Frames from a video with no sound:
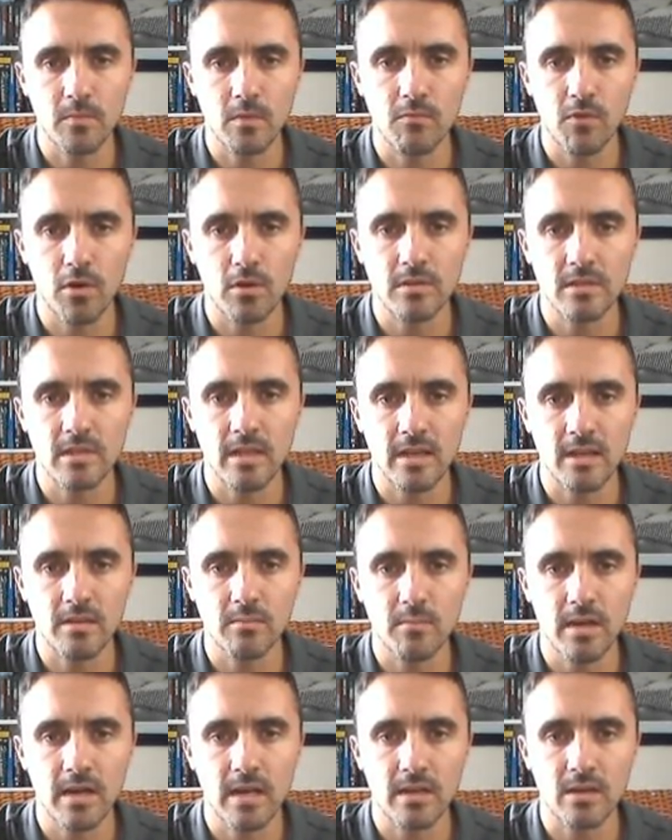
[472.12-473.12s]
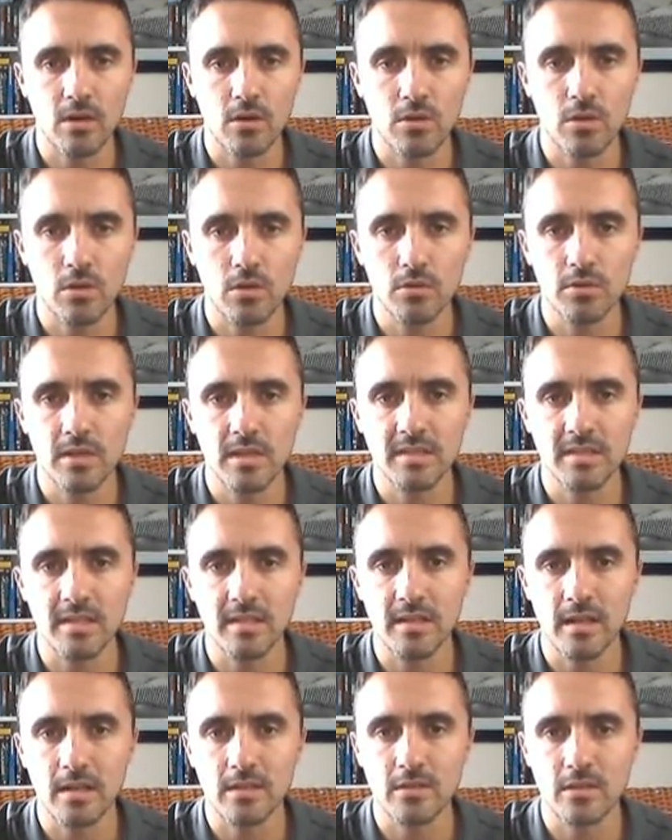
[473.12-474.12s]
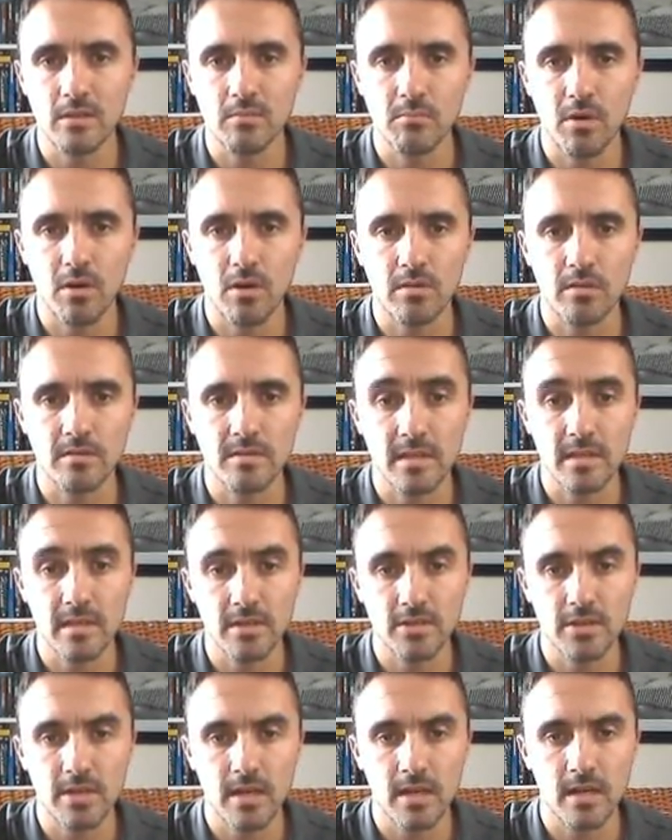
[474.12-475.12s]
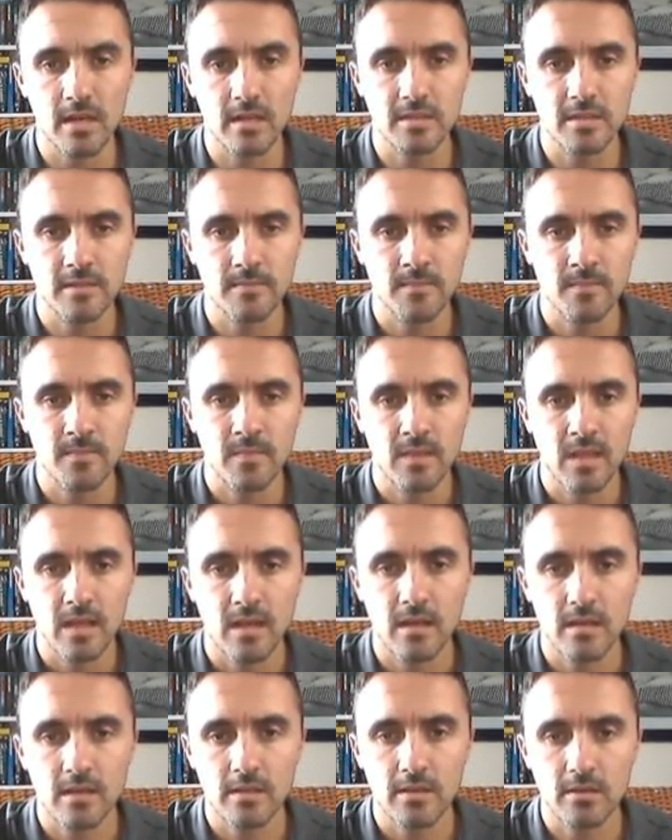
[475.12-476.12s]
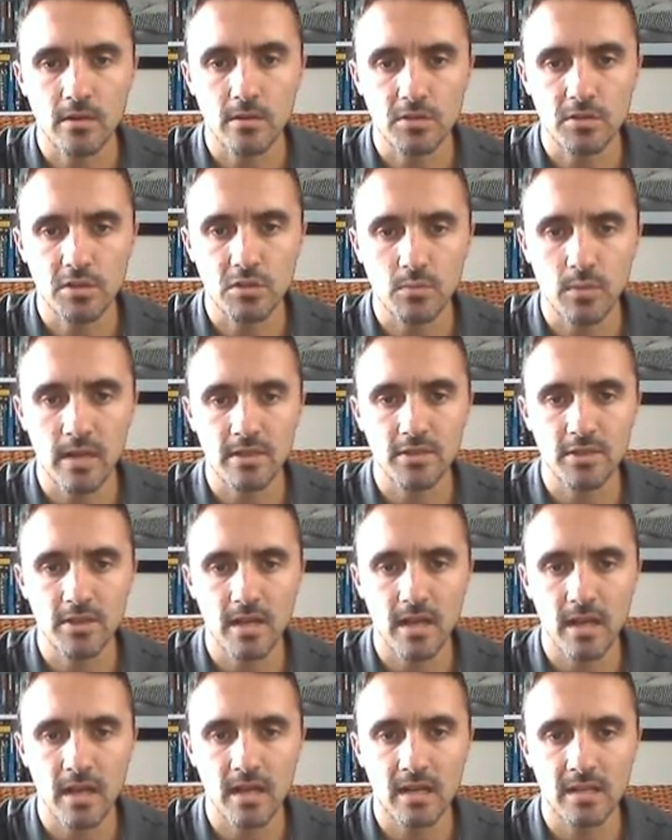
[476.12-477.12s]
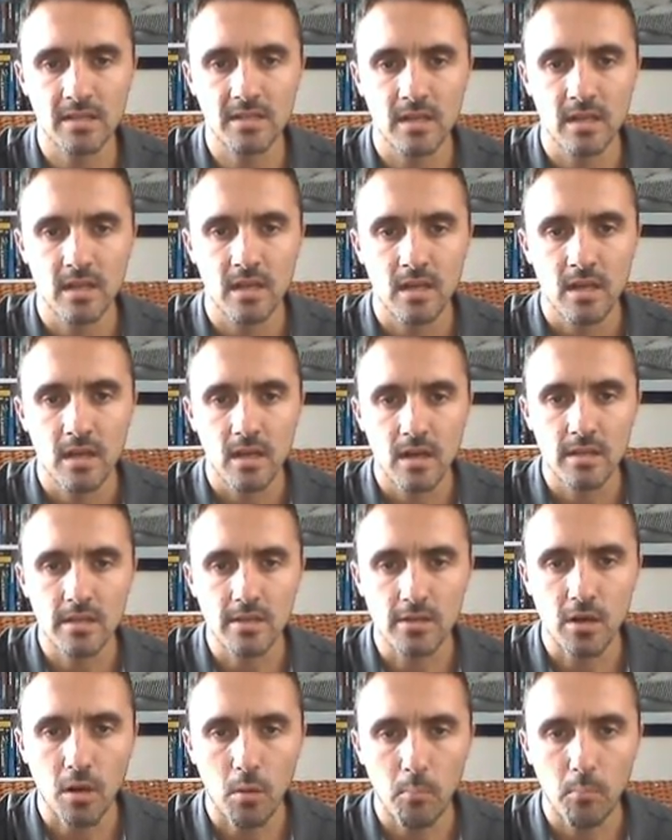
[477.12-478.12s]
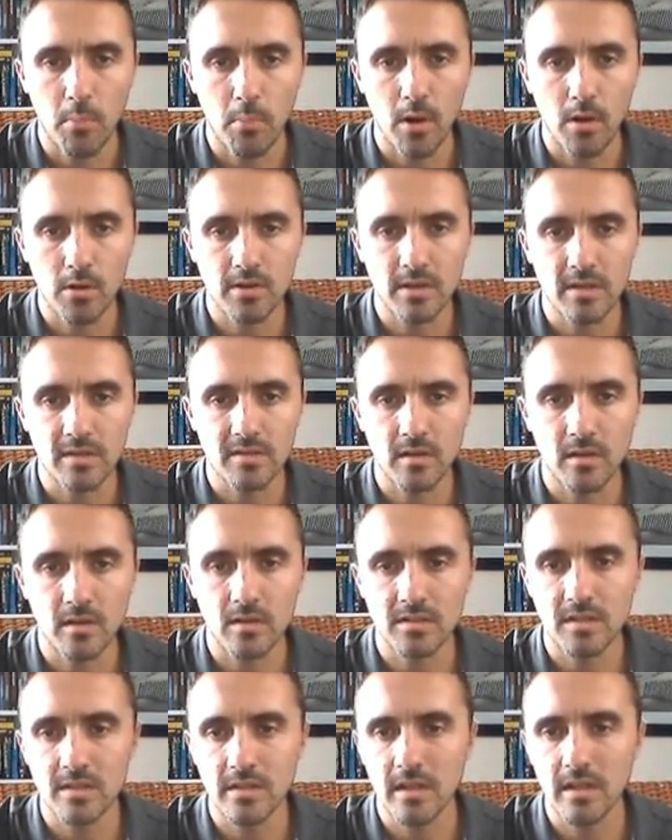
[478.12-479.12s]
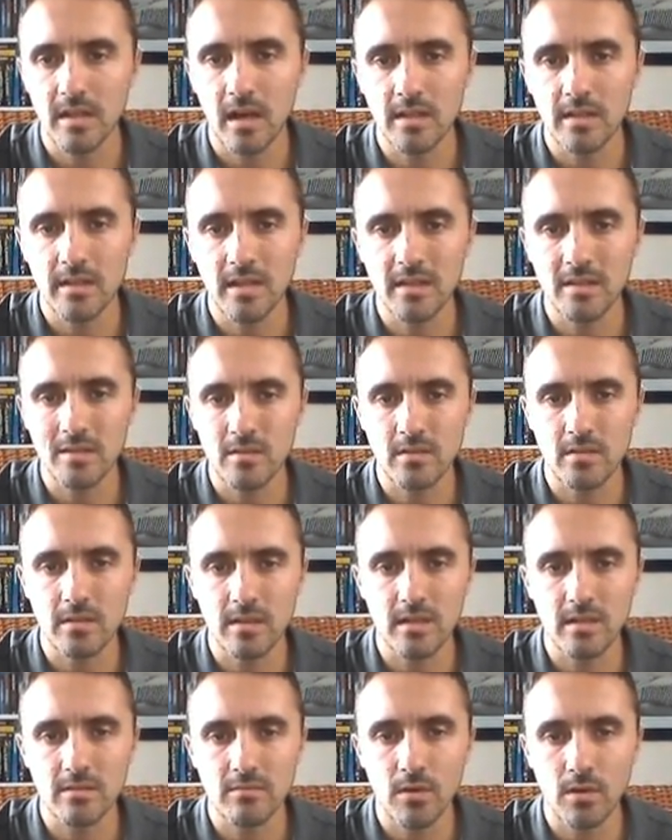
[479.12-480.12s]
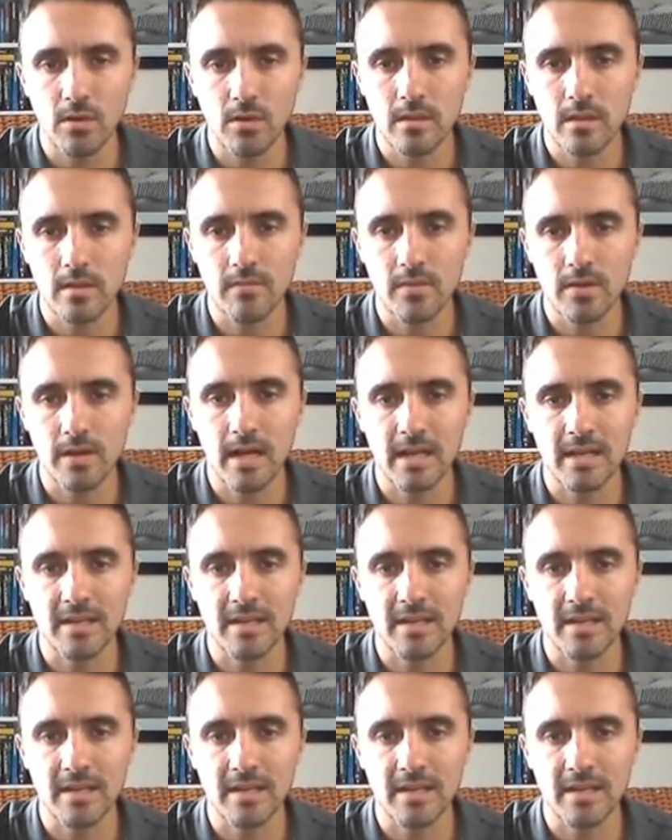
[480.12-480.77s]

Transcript: royalty that you make on hoodies is actually more than t-shirts. And then you've got sweatshirts, and then you've got pocket socks, and look, these are all different